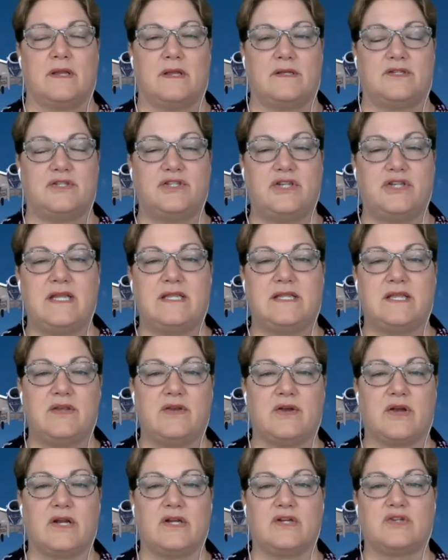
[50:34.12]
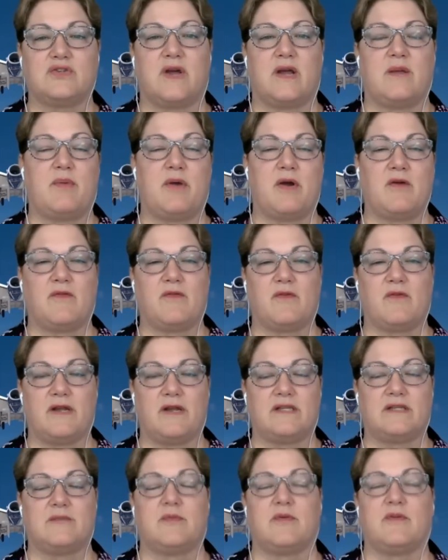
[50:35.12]
sheet that you're going to drape over
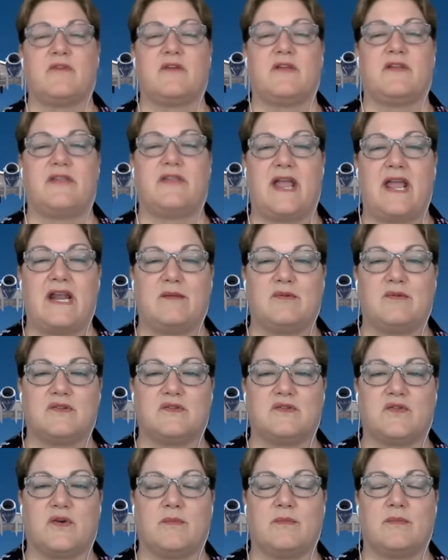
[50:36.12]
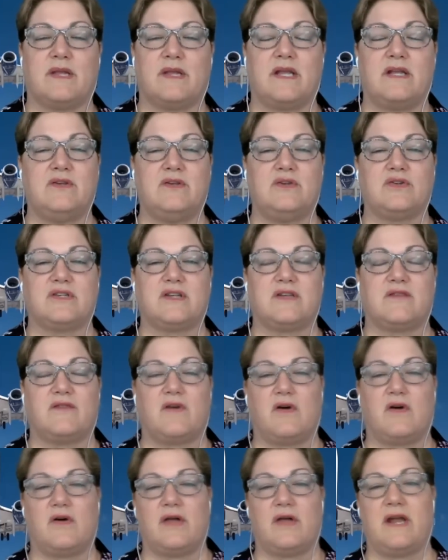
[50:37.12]
it to prevent the animals from getting your stuff
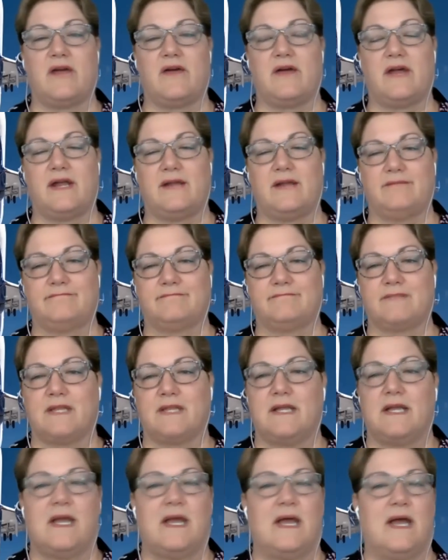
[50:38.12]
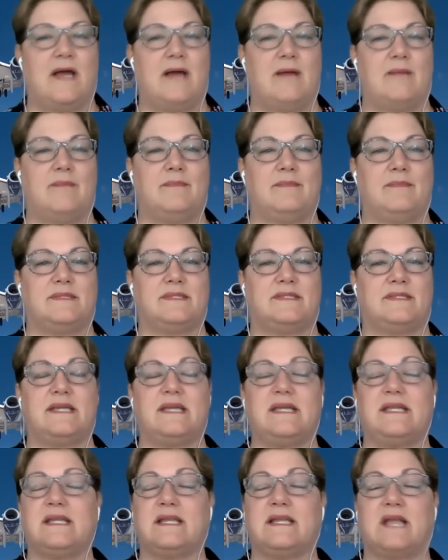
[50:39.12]
all hairy. Um,
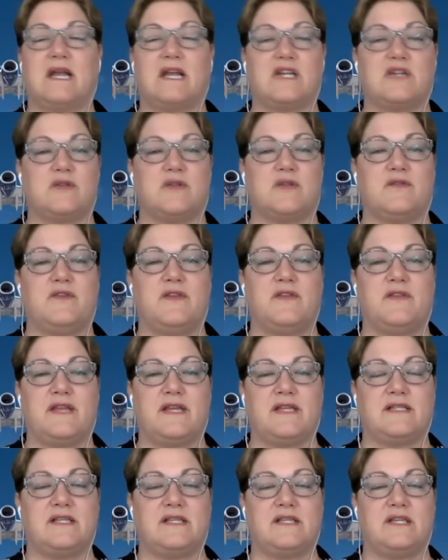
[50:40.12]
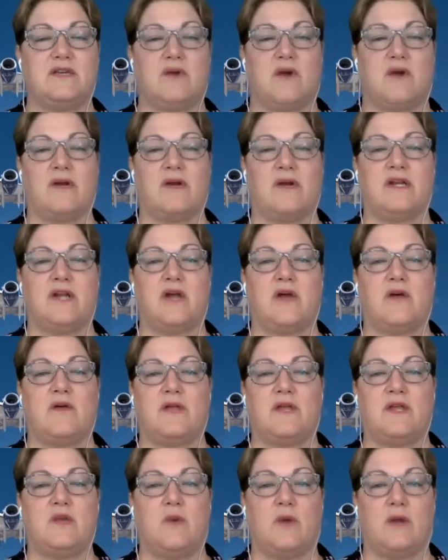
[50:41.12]
seed the luggage with a few mm-hmm. things that you already know
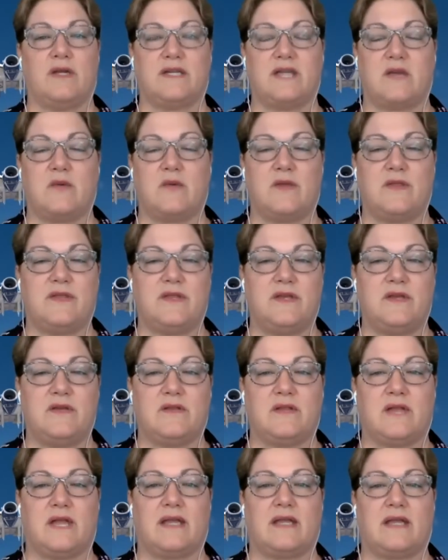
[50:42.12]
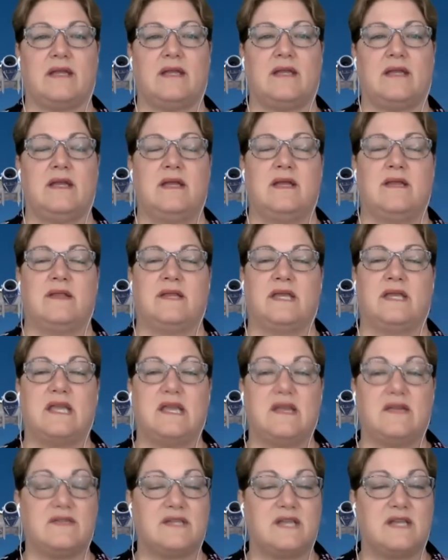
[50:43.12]
that you want to take with you, like the
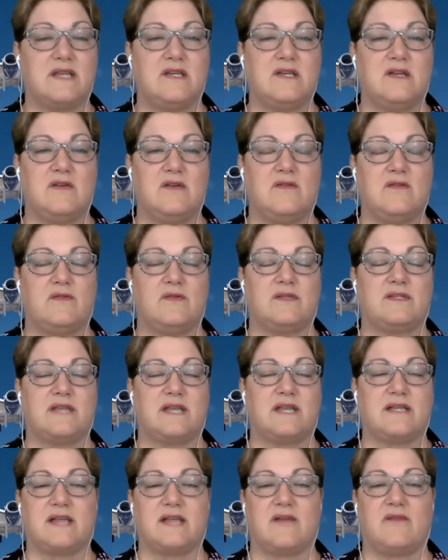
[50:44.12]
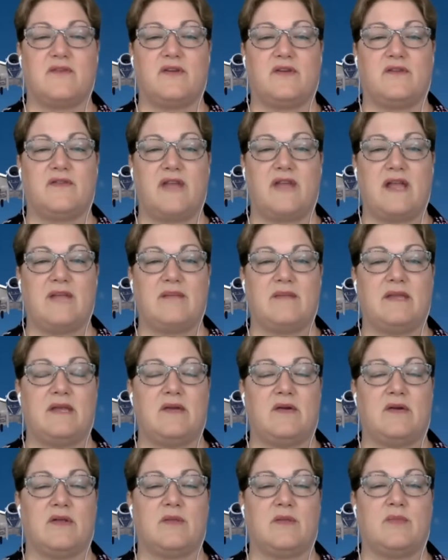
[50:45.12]
gifts that you've set aside for your family
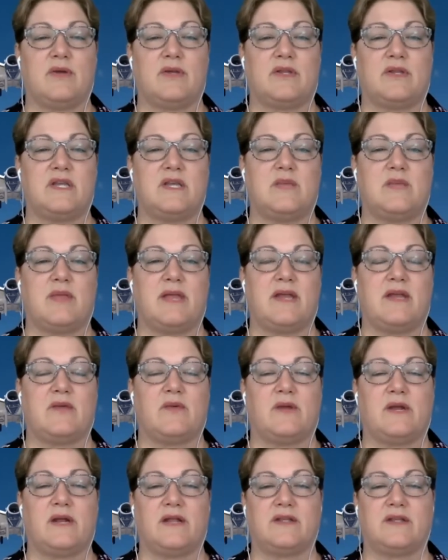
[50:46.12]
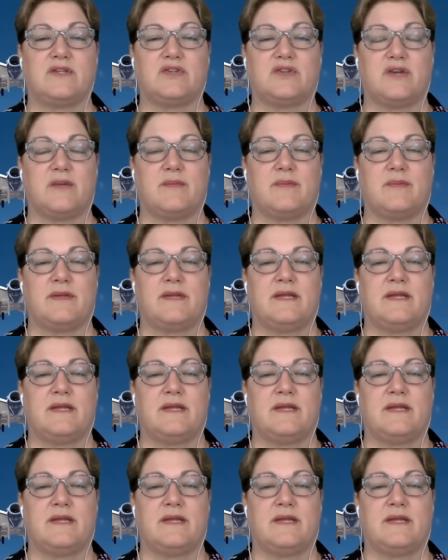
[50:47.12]
or the book that you plan to read on the trip.